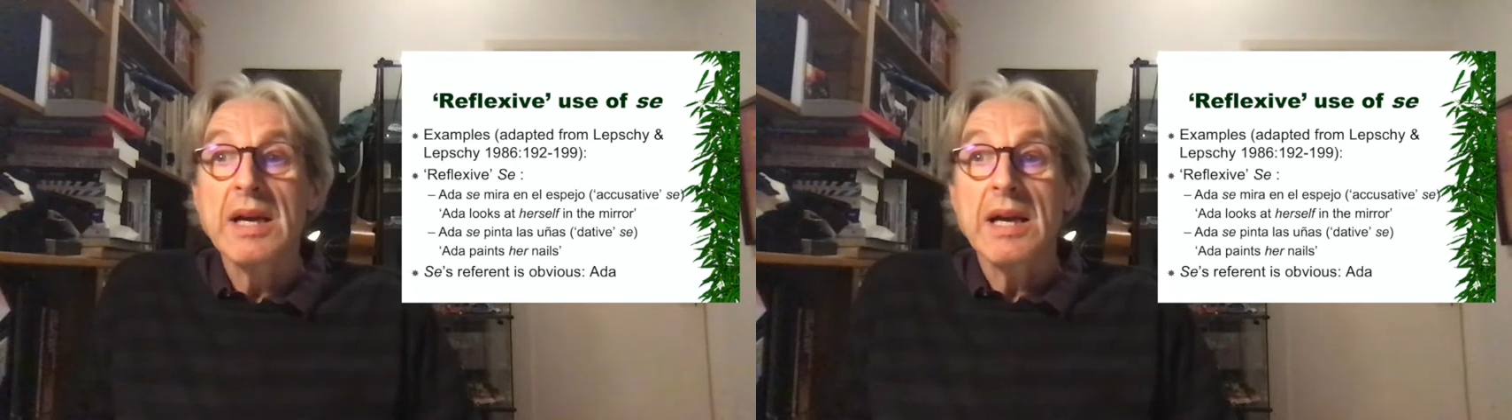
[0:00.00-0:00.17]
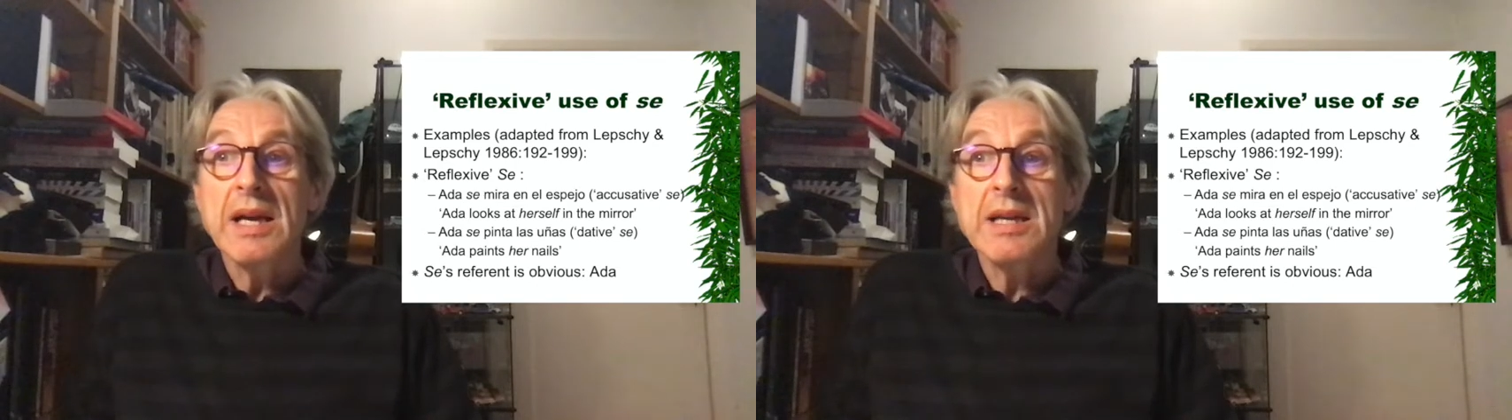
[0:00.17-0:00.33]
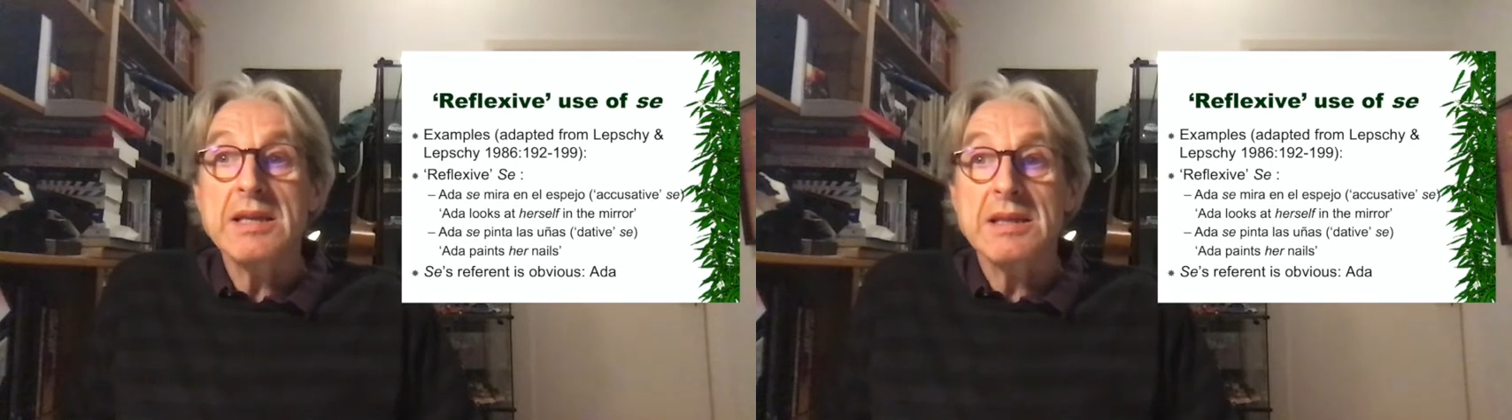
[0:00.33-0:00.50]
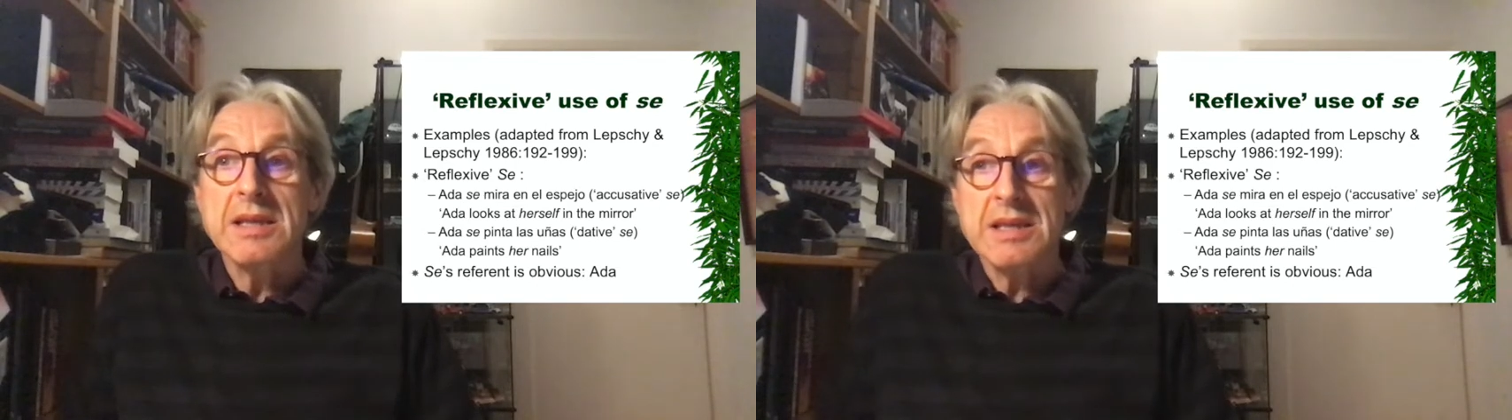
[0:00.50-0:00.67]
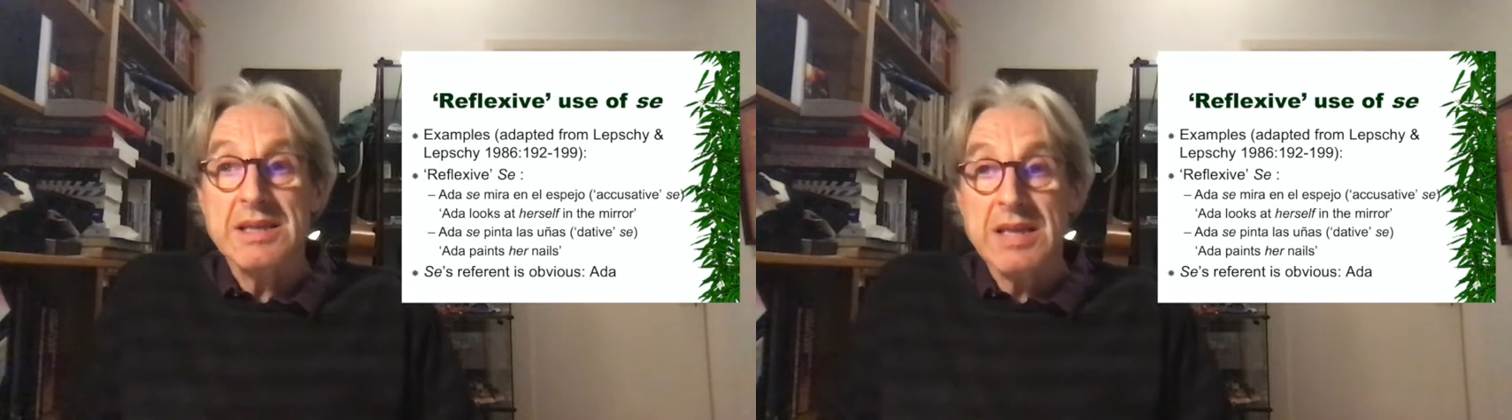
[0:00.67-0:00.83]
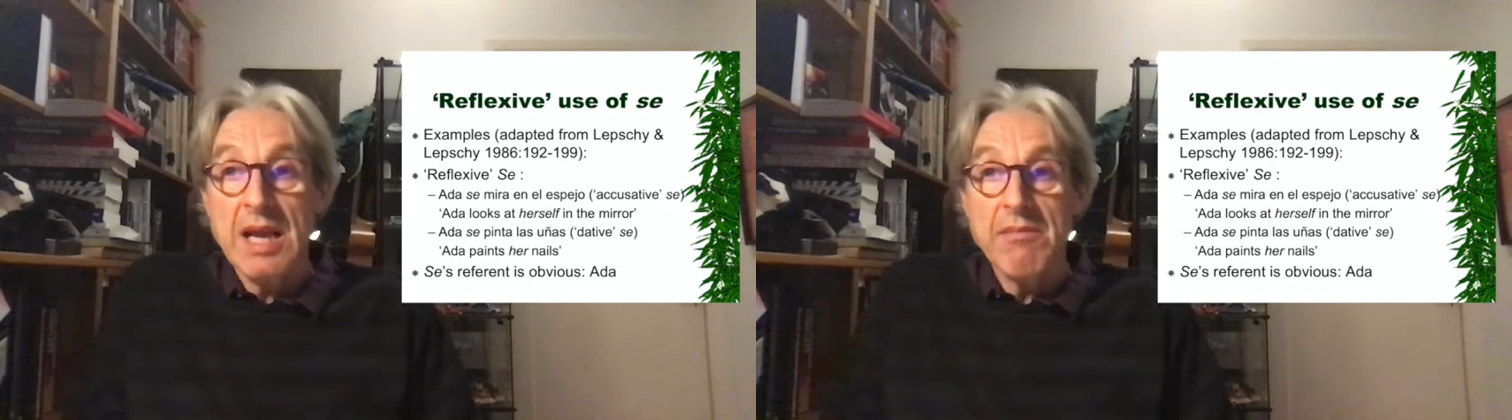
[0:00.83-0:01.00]
It is the
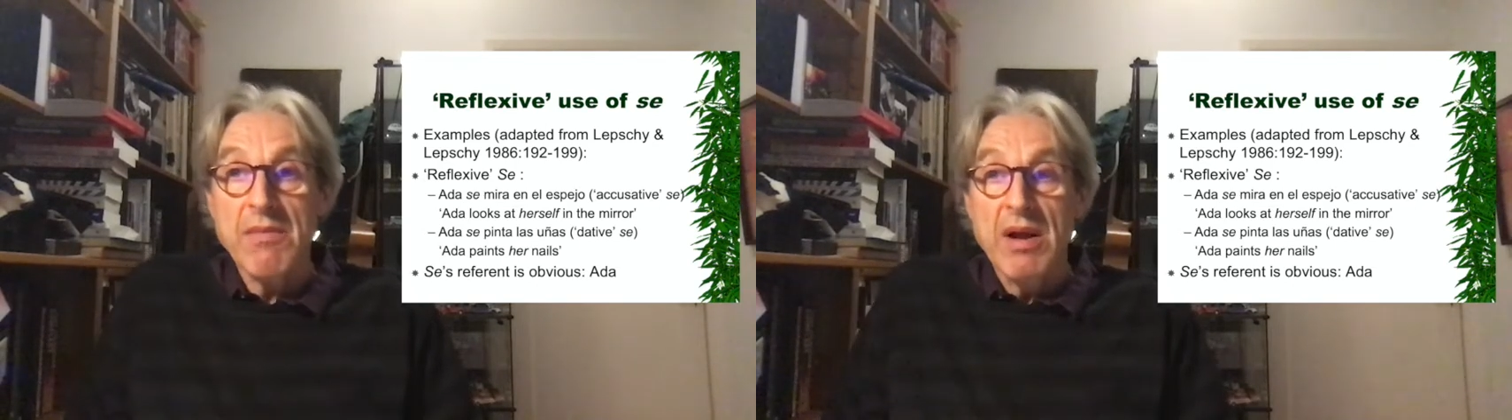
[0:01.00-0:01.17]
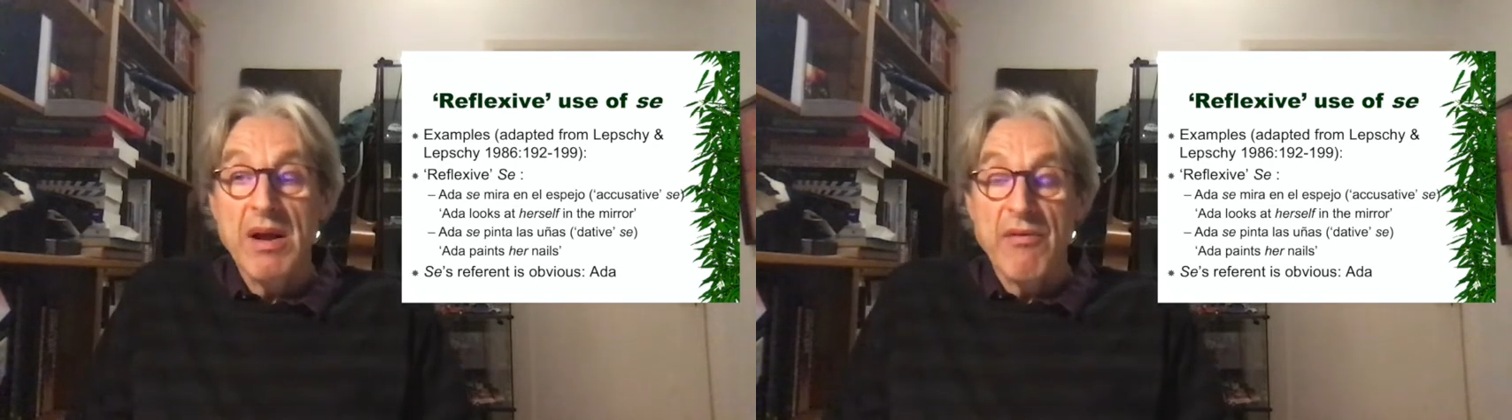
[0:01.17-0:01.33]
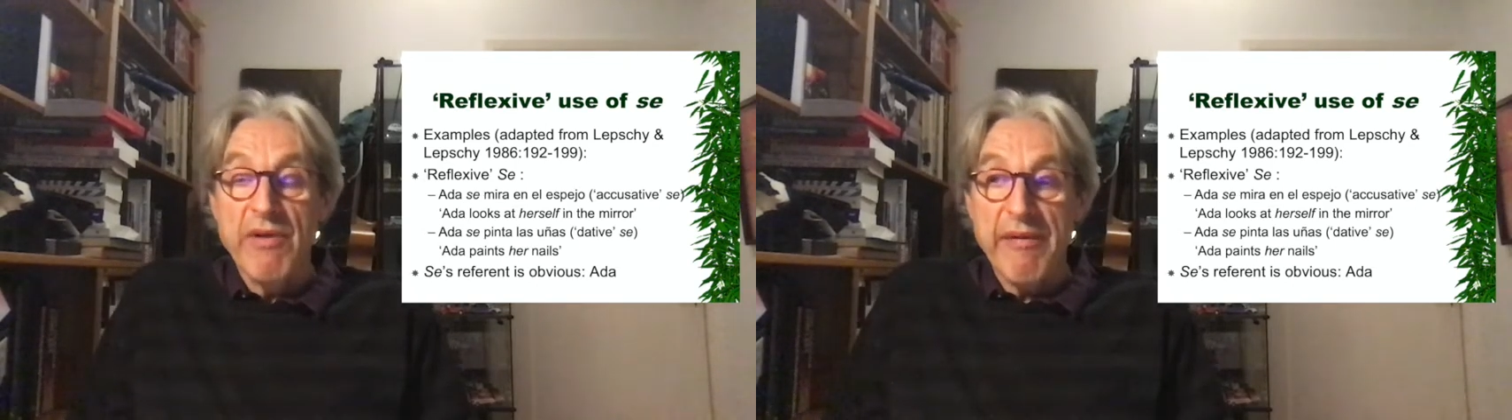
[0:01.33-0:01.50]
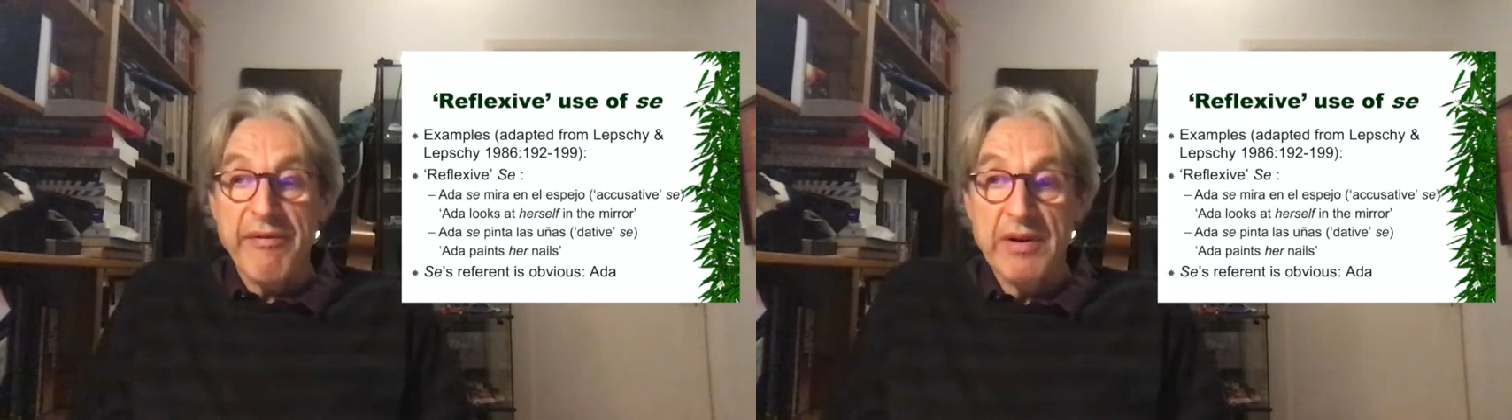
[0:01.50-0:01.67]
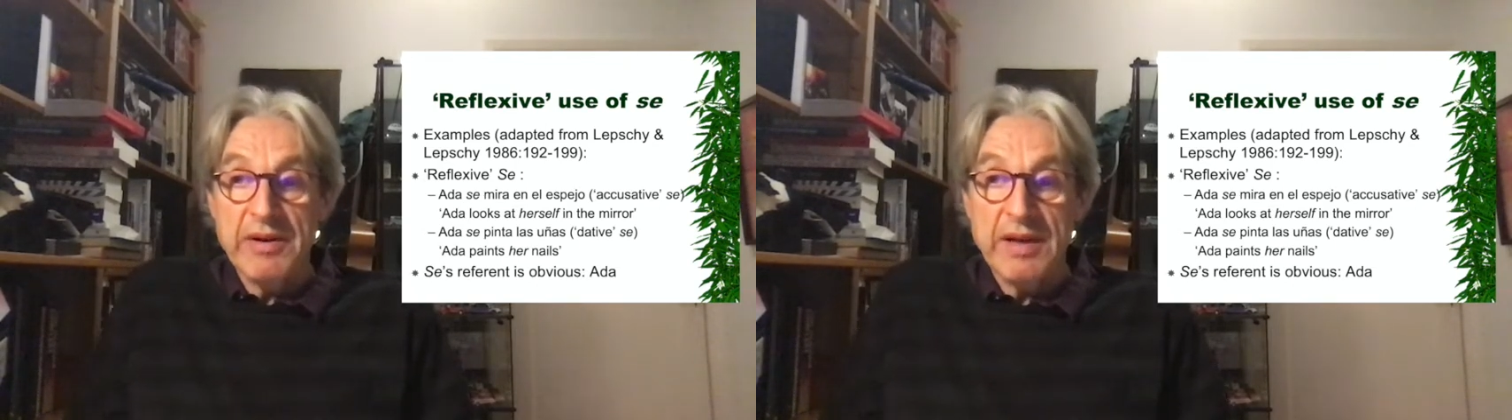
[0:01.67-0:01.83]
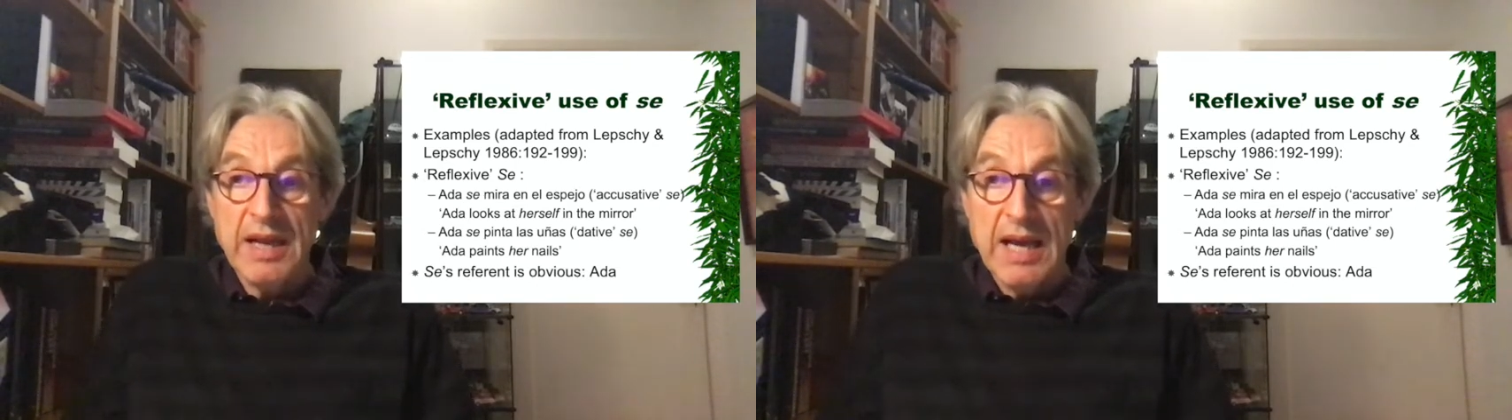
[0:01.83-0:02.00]
same referent